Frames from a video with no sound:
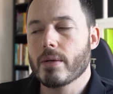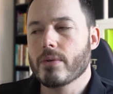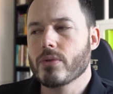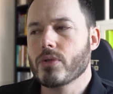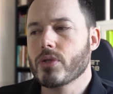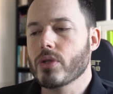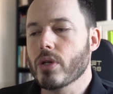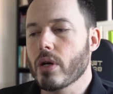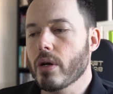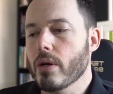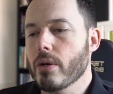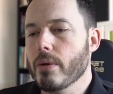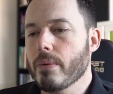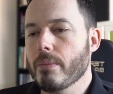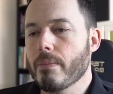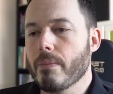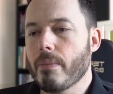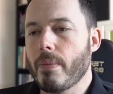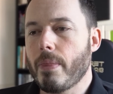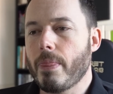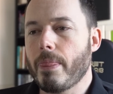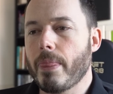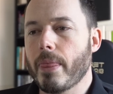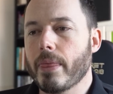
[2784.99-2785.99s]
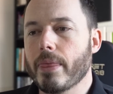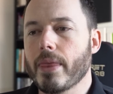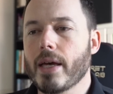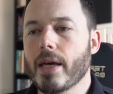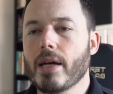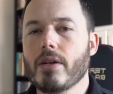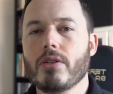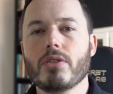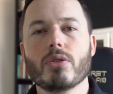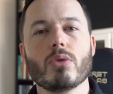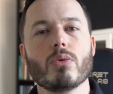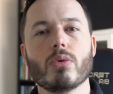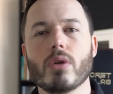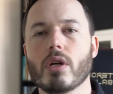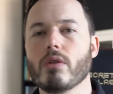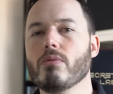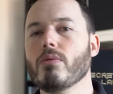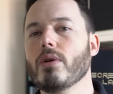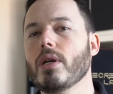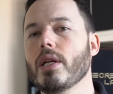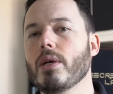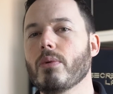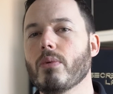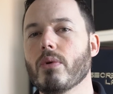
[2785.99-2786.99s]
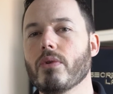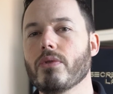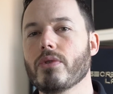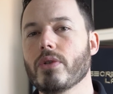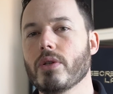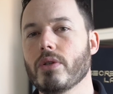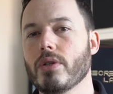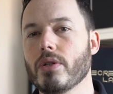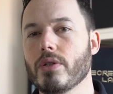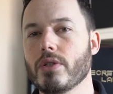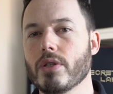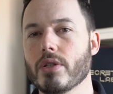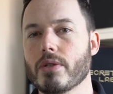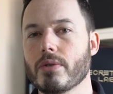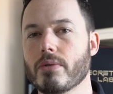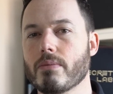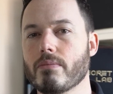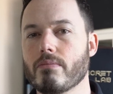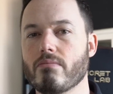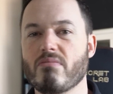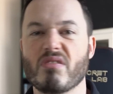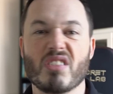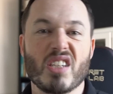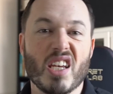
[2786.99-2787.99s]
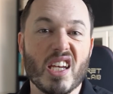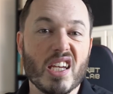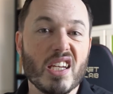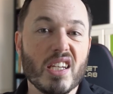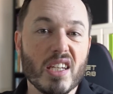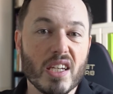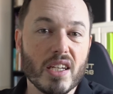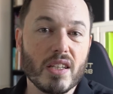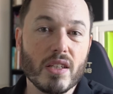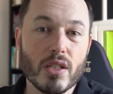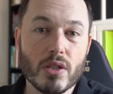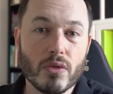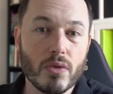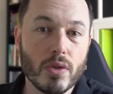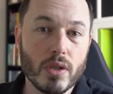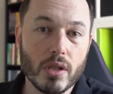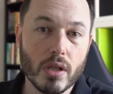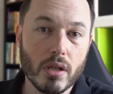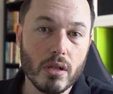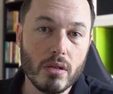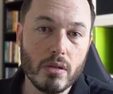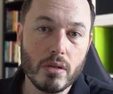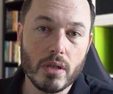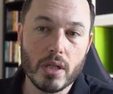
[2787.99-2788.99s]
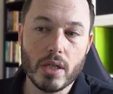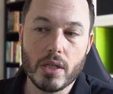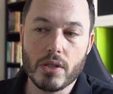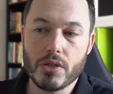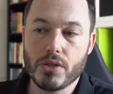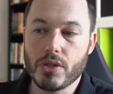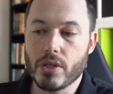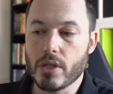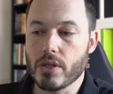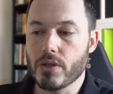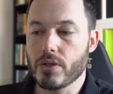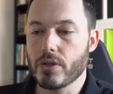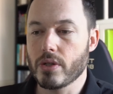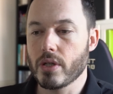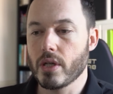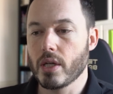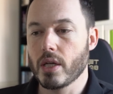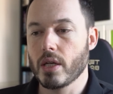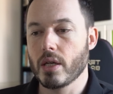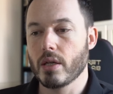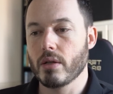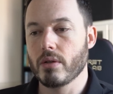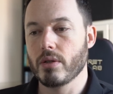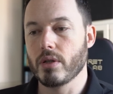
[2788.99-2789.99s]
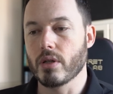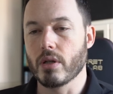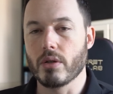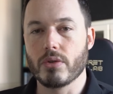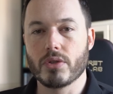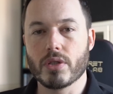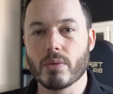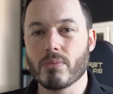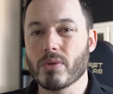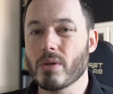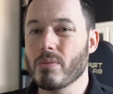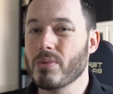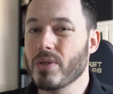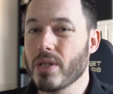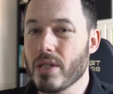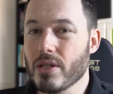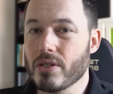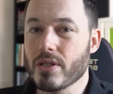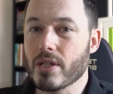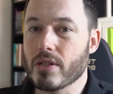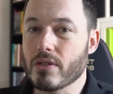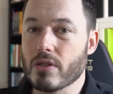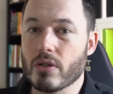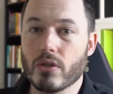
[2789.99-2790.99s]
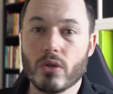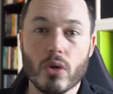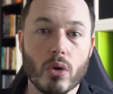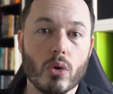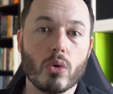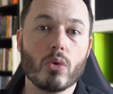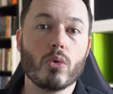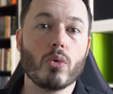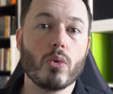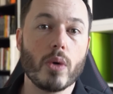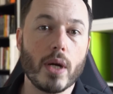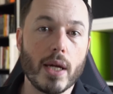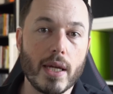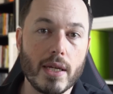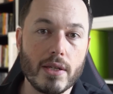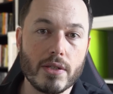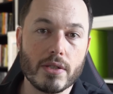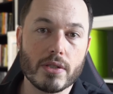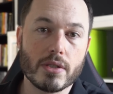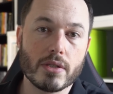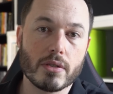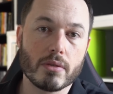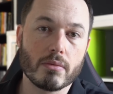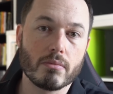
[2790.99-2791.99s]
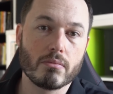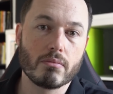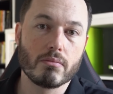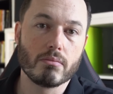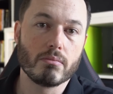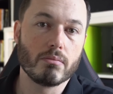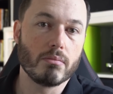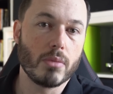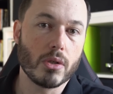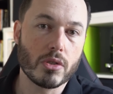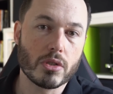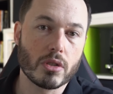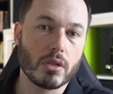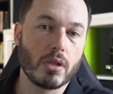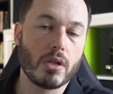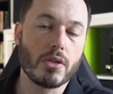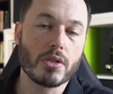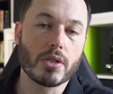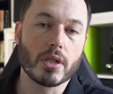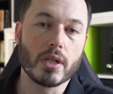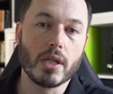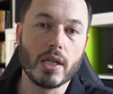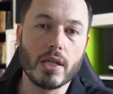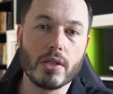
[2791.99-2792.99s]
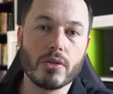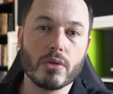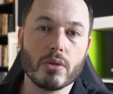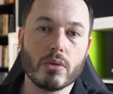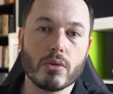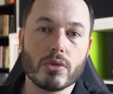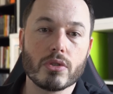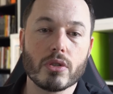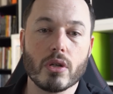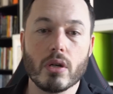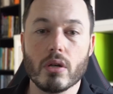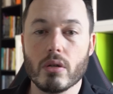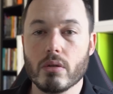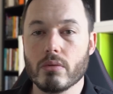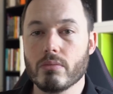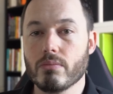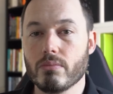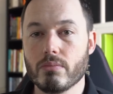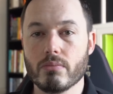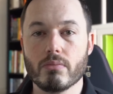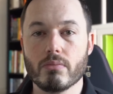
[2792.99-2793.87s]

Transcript: So that's all I really wanted to just say in this video, is just, you know, sometimes these things are not always musculoskeletal, so